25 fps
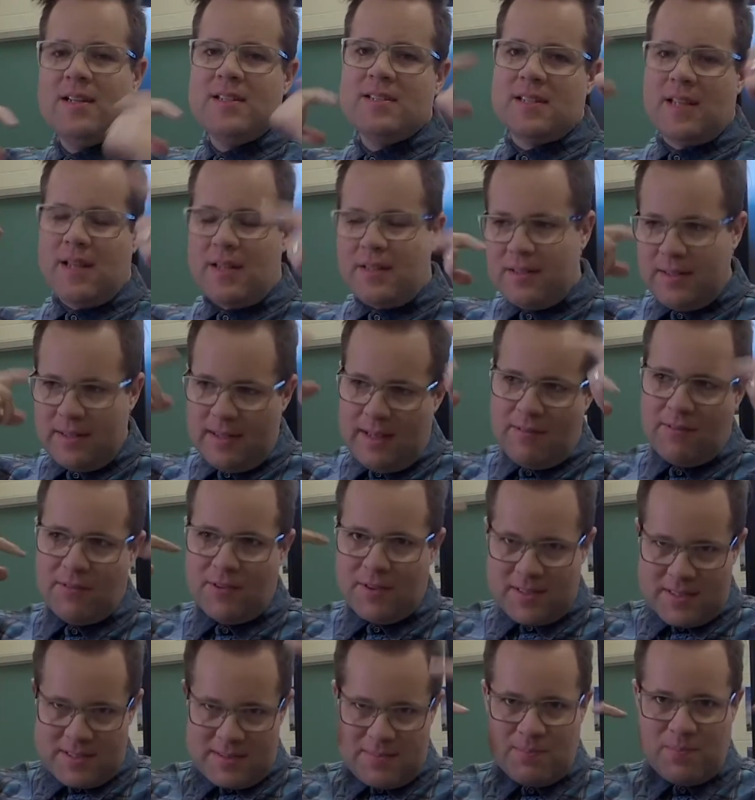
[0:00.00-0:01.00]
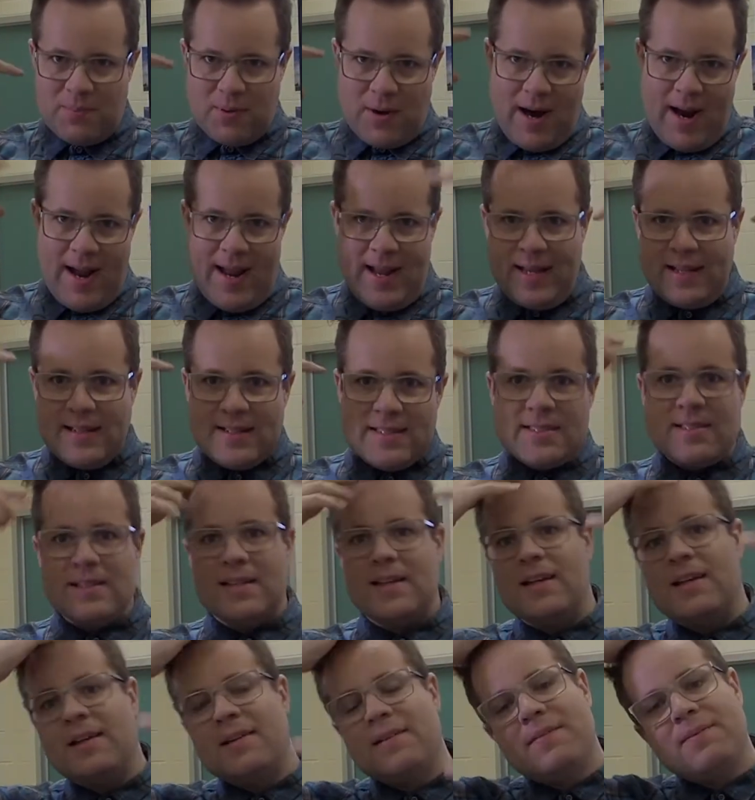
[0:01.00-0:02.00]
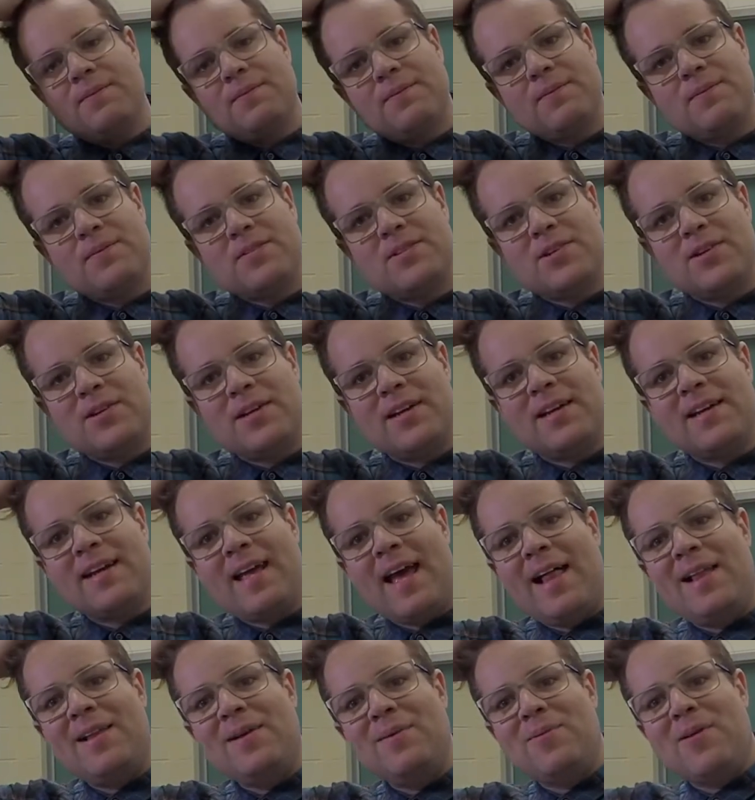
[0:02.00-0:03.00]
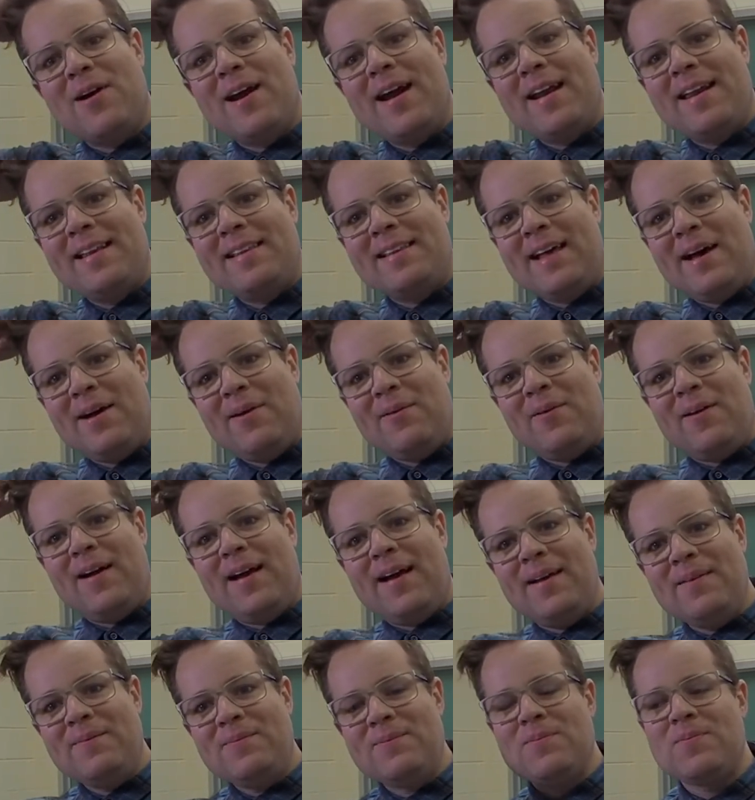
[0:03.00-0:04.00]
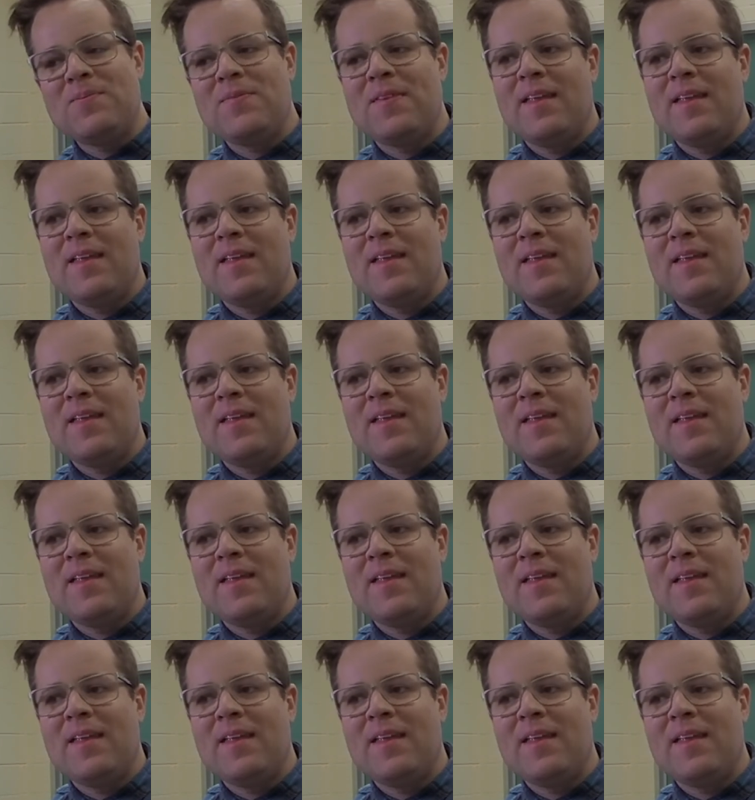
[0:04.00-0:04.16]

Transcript: So everyone's brains are sort of calibrating that way.